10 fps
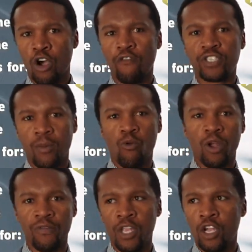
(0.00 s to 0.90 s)
of
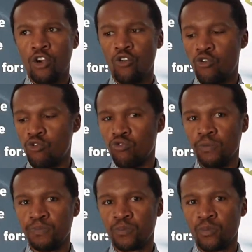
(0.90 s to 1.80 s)
someone
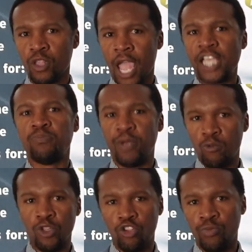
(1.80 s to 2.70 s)
who has been
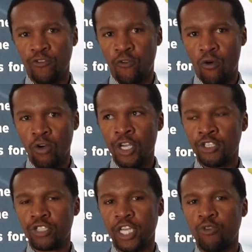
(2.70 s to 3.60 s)
with you before,
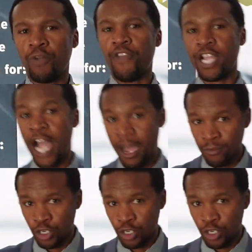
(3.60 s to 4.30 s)
so that when they come